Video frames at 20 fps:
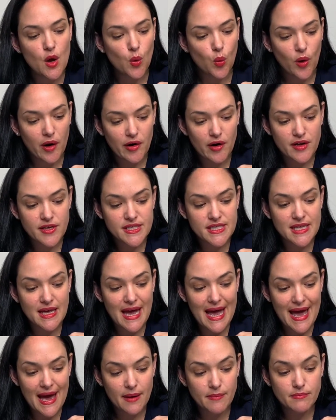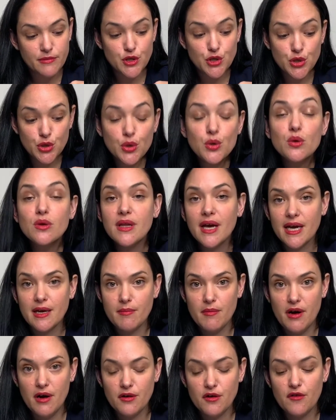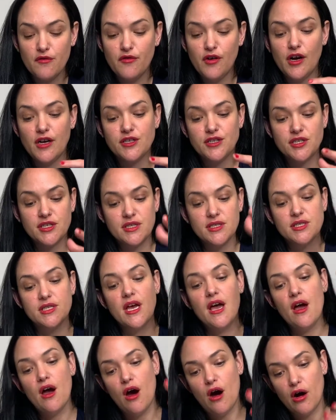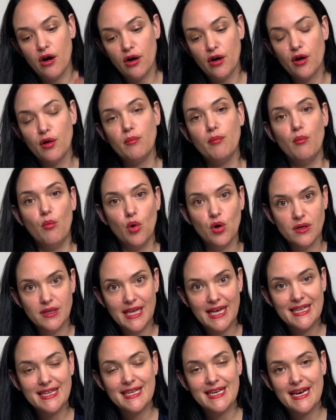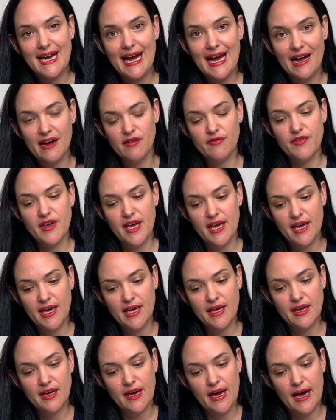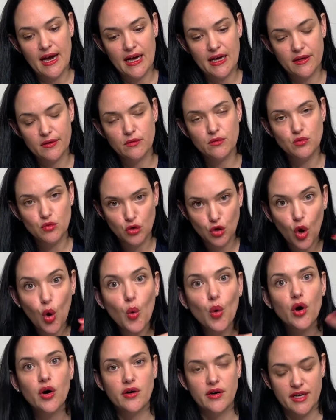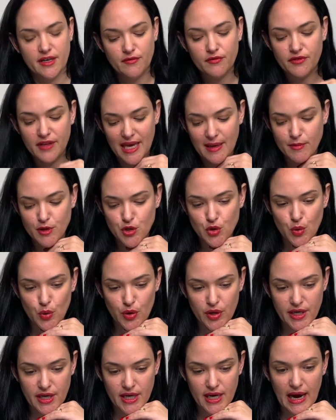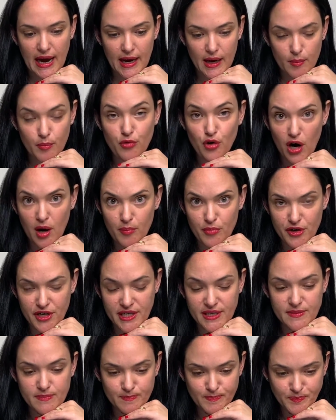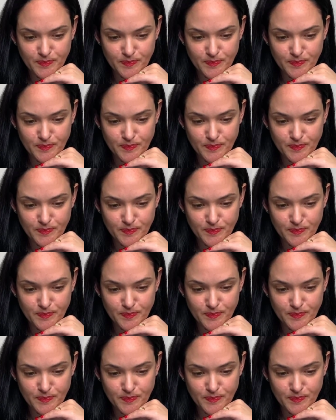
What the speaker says: Whereas the M2-like macrophages are more likely to have a lower inflammatory property.